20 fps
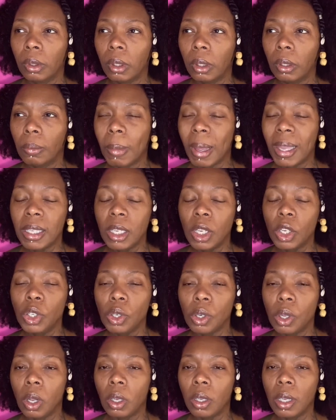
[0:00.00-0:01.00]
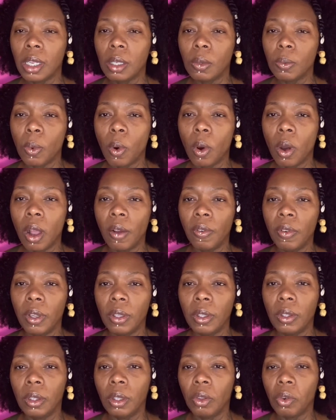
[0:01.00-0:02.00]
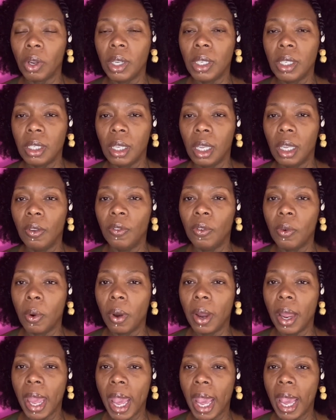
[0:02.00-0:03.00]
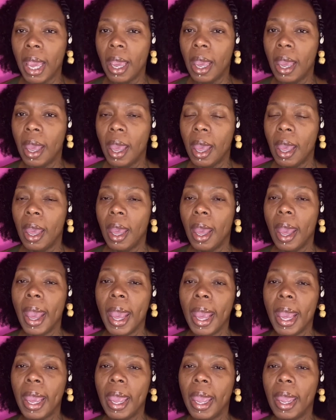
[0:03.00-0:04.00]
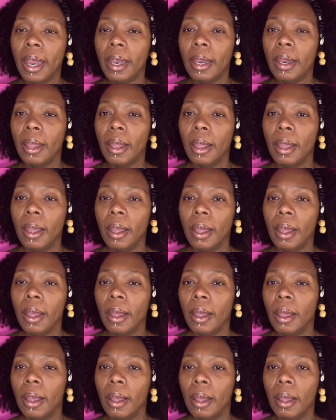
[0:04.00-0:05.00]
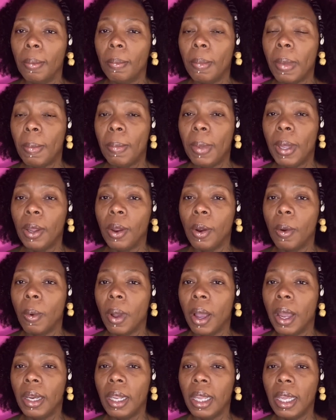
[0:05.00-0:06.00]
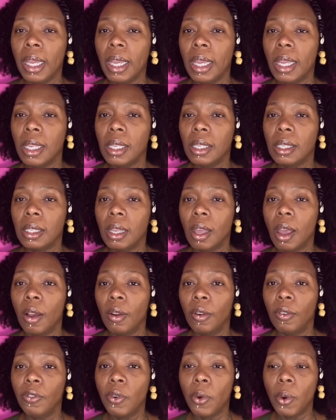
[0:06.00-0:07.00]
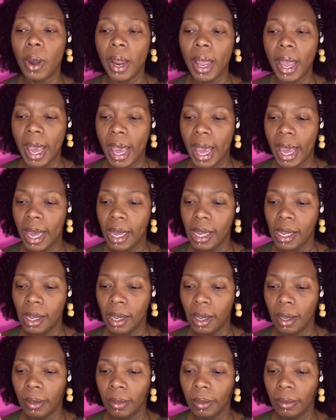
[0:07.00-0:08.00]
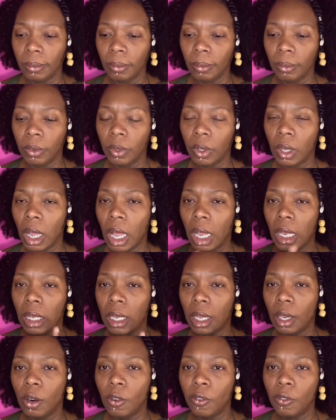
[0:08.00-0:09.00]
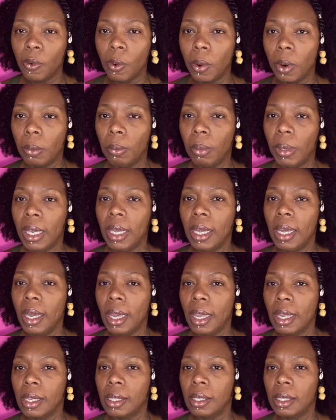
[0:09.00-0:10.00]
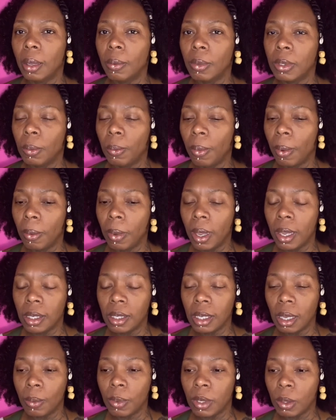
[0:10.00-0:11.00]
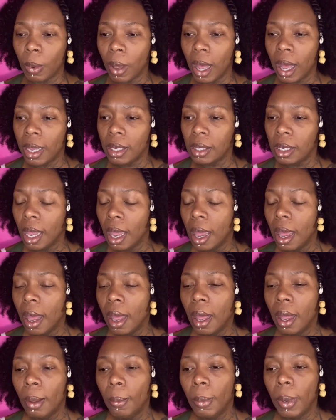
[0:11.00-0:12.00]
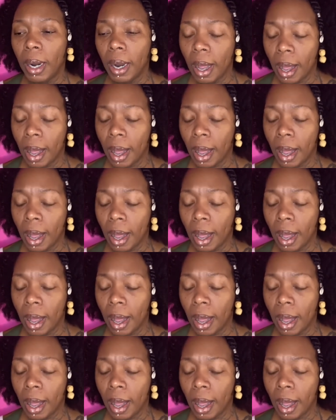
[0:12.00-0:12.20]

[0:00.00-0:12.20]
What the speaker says: My 6-year-old is more of a 3C, 4A, and my bigger one is 4A, a little 4B in some spots. But